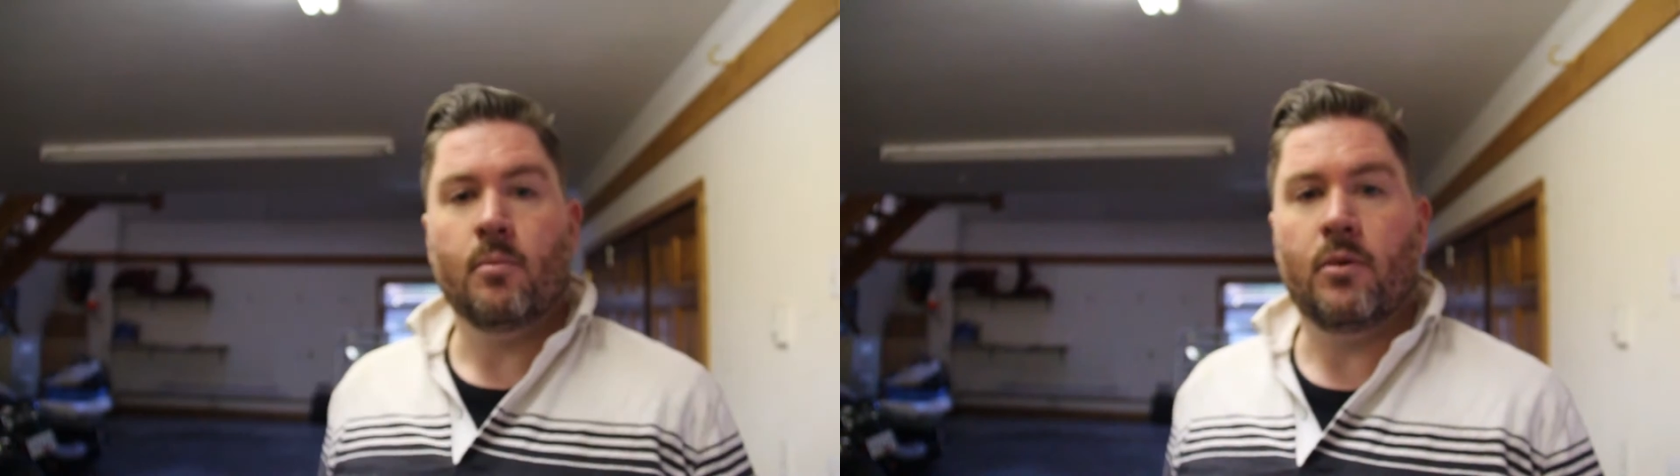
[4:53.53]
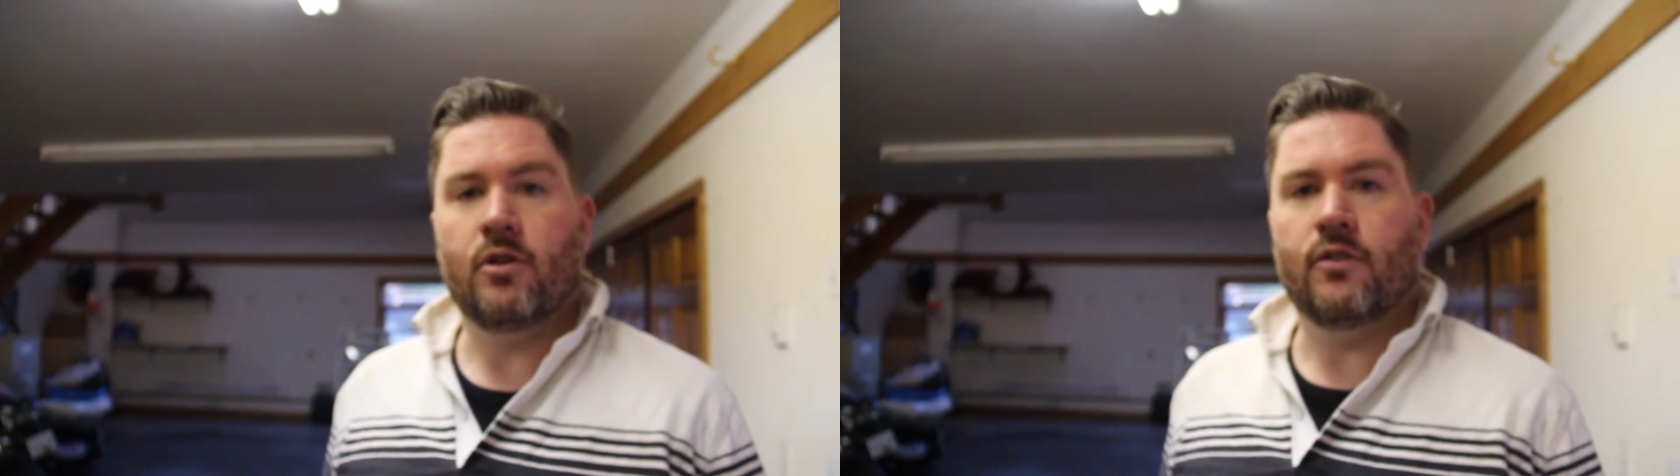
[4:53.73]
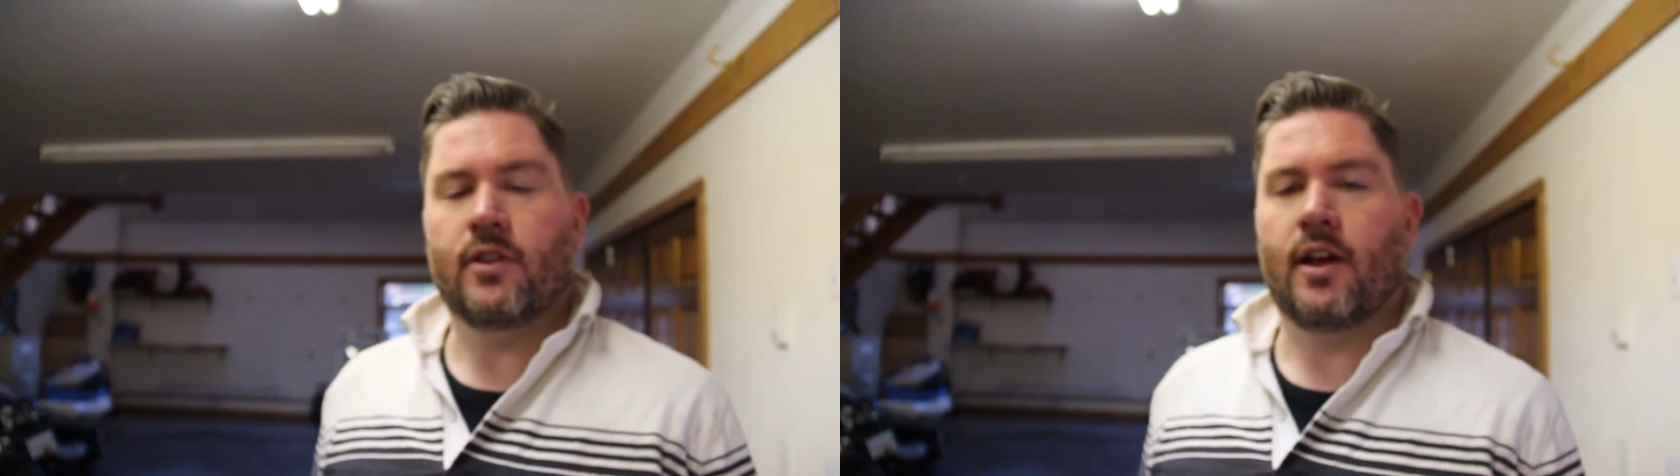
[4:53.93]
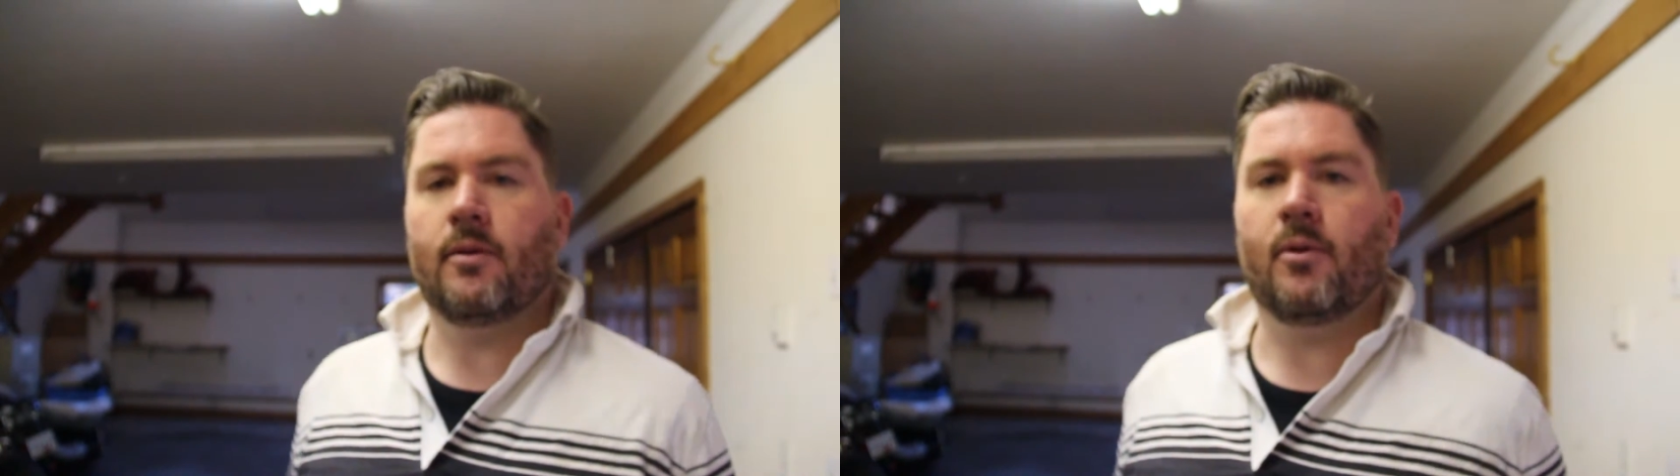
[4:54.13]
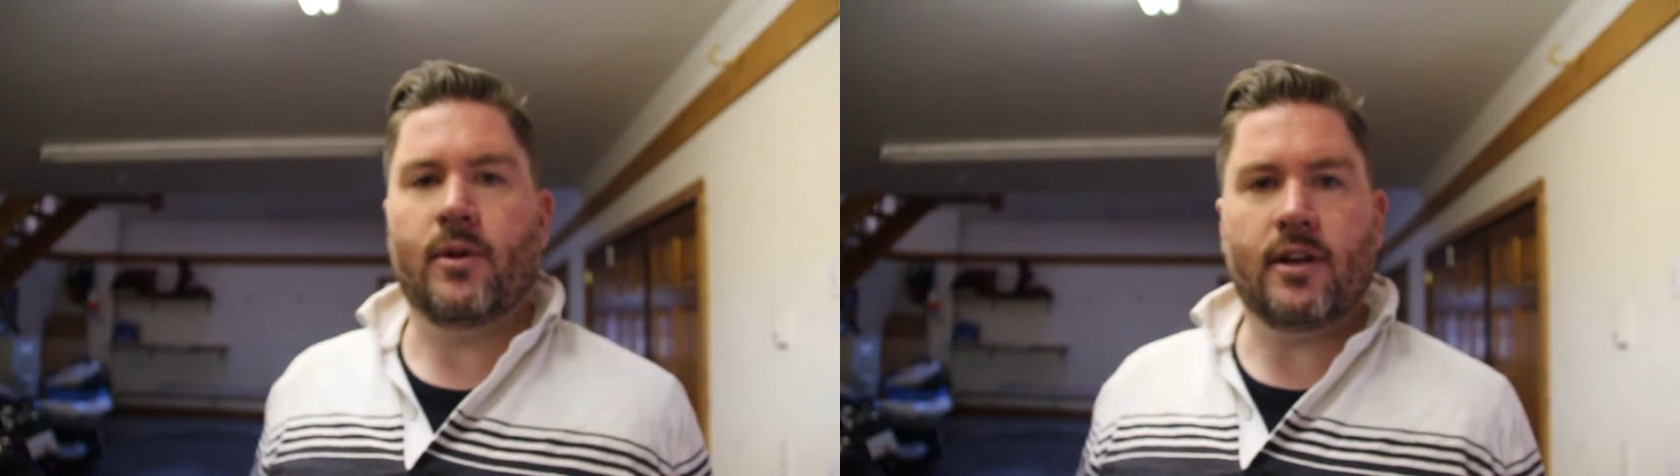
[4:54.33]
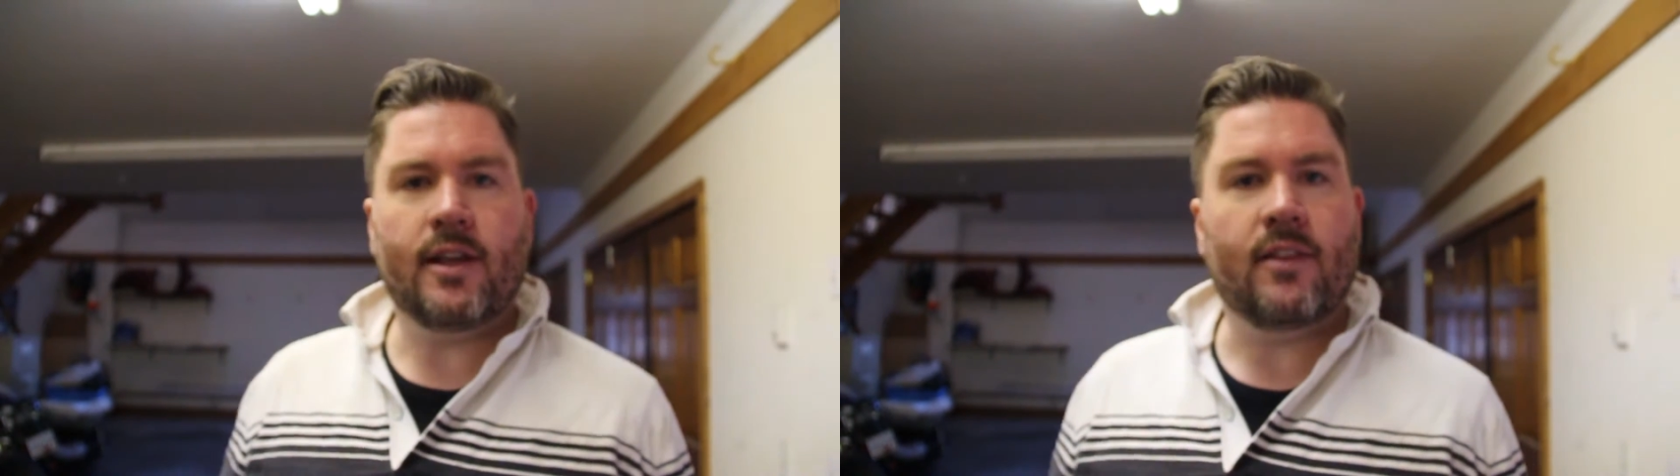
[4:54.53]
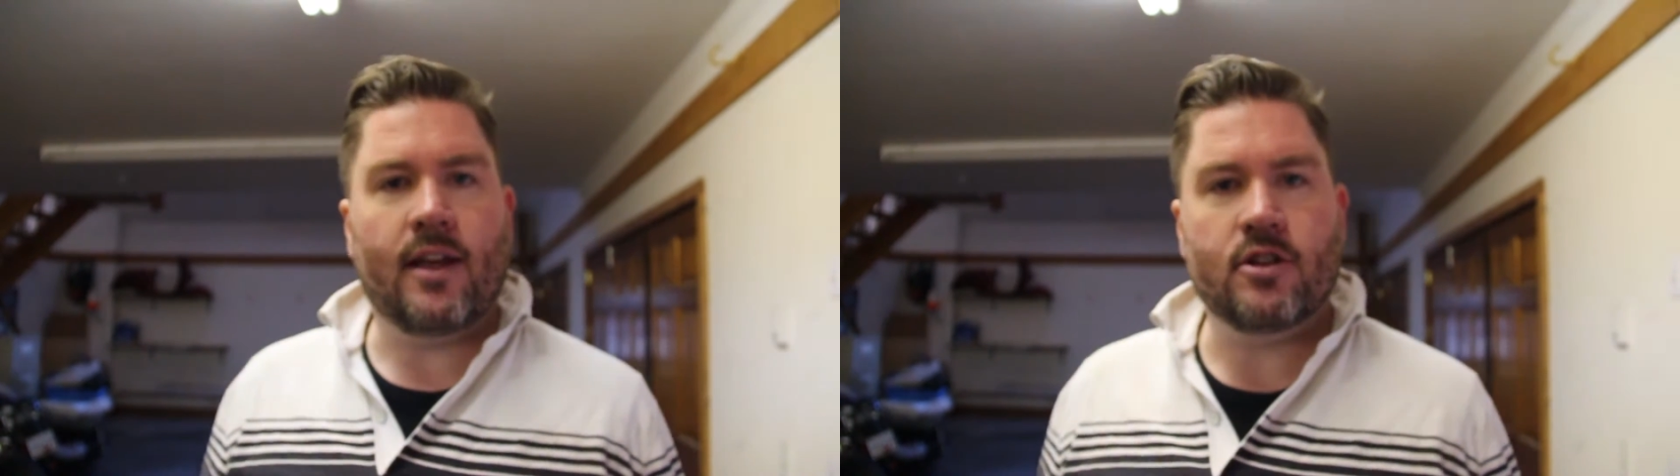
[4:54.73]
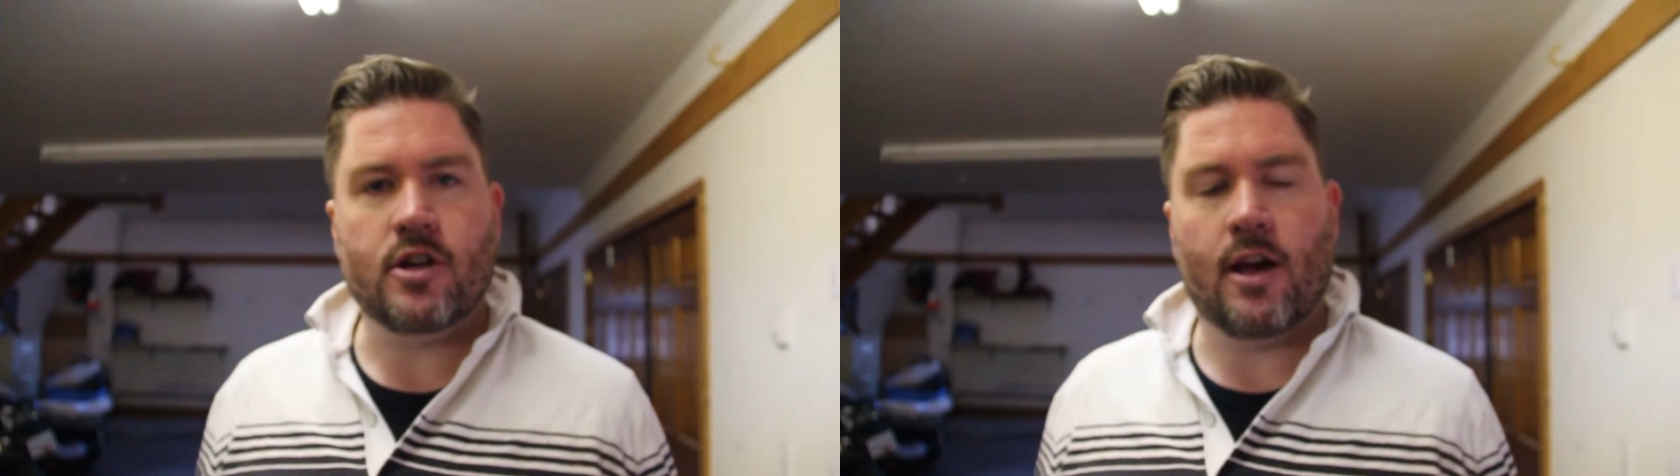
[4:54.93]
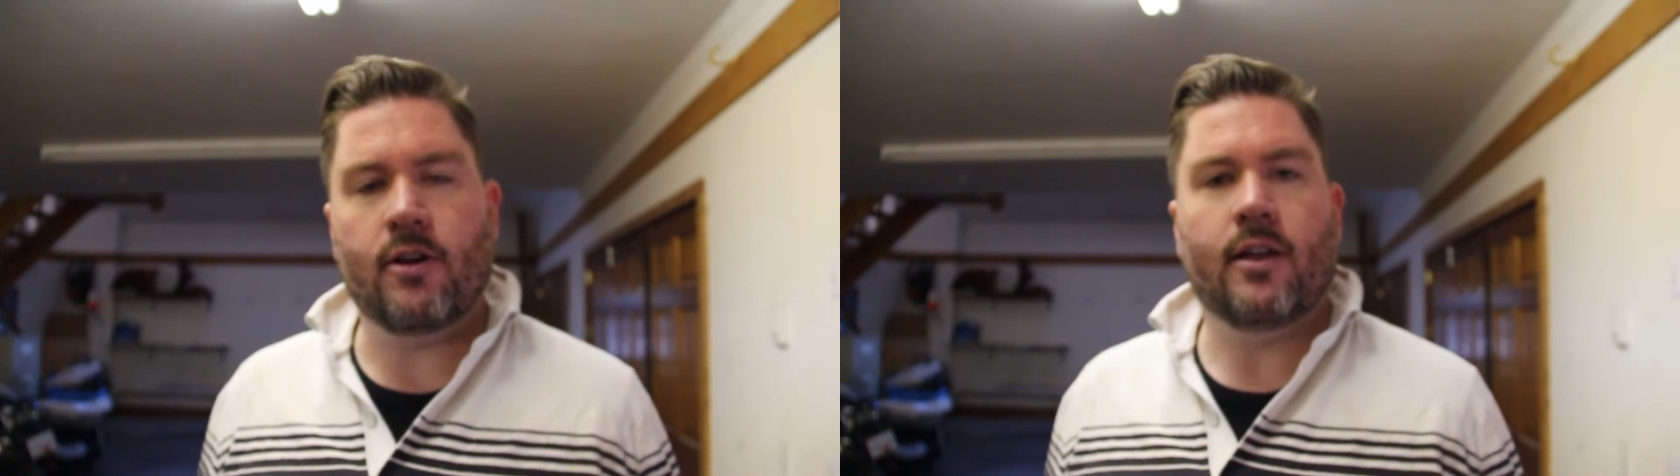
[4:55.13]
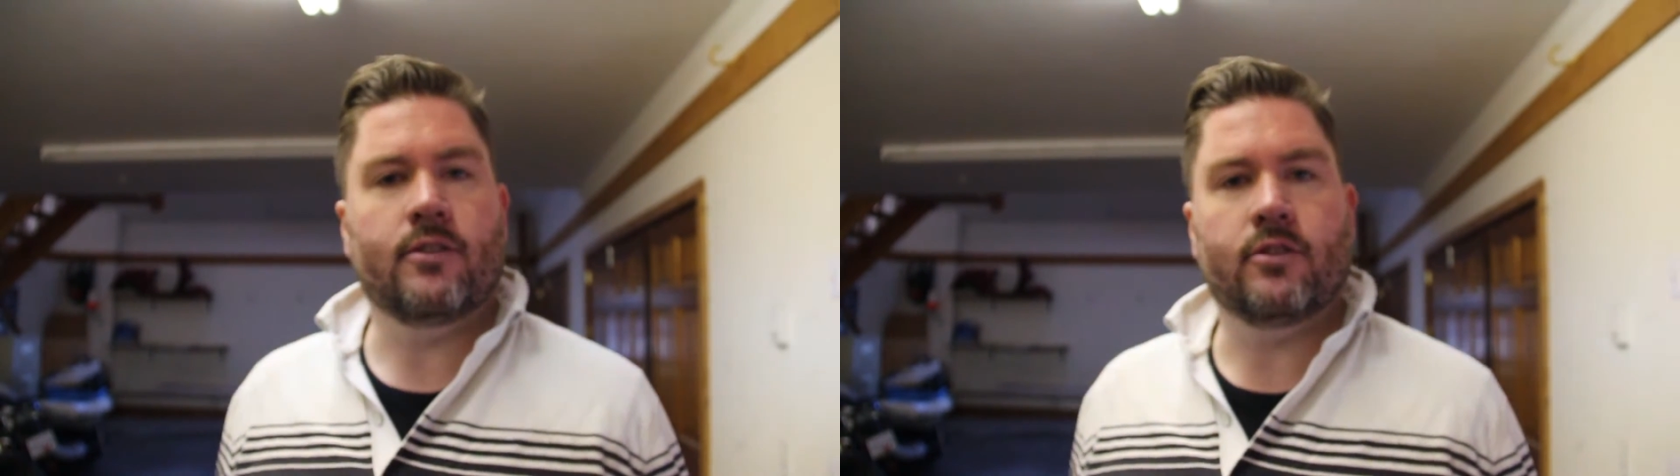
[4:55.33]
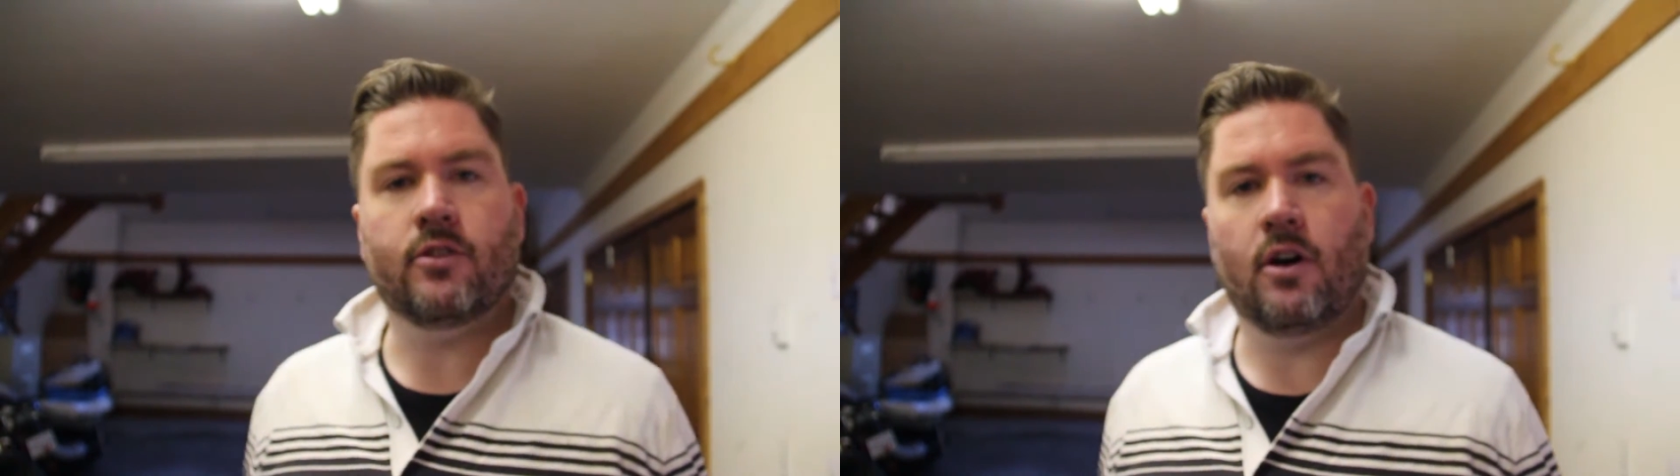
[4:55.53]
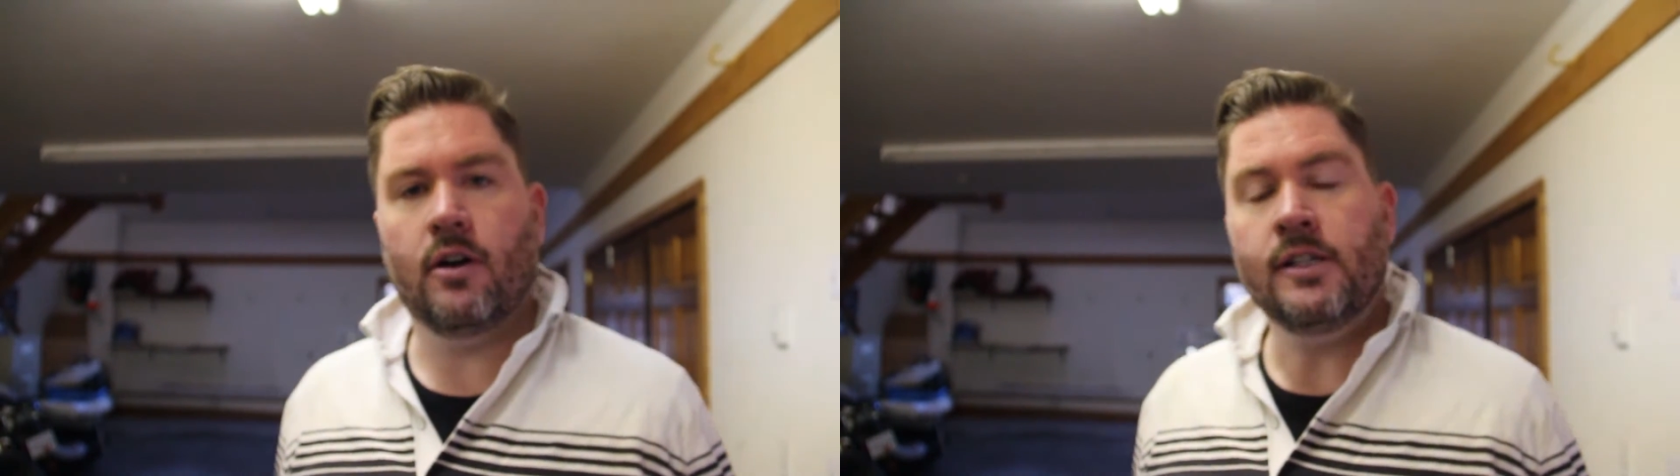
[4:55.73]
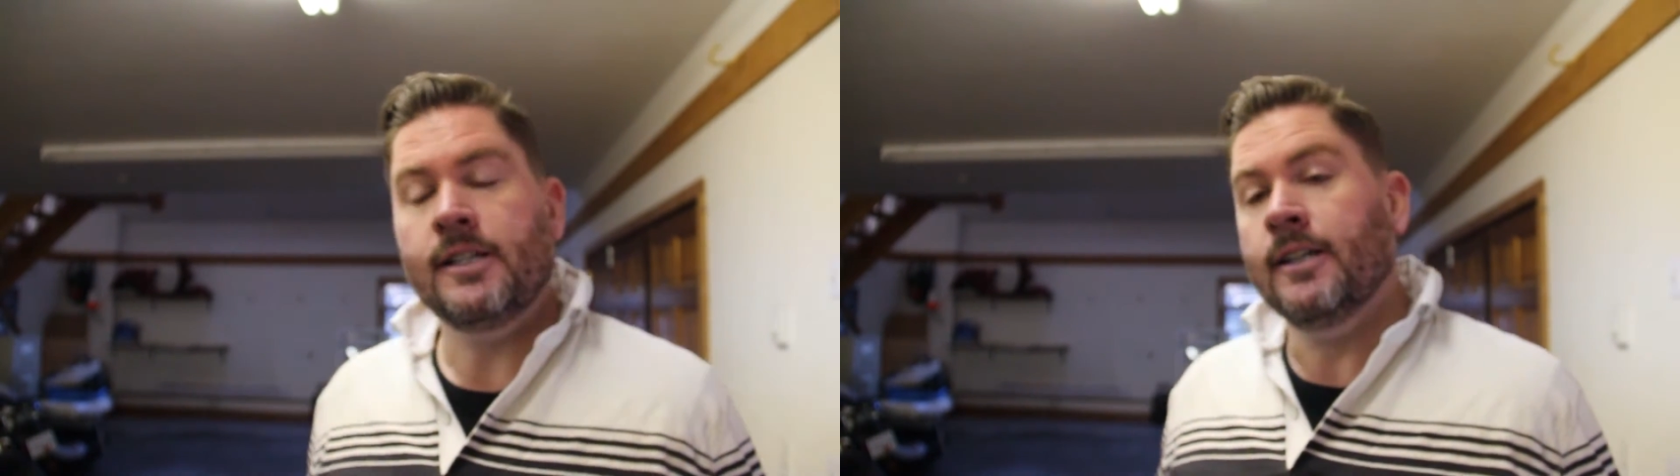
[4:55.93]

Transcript: maneuver there, but we did get the engine out, as you saw.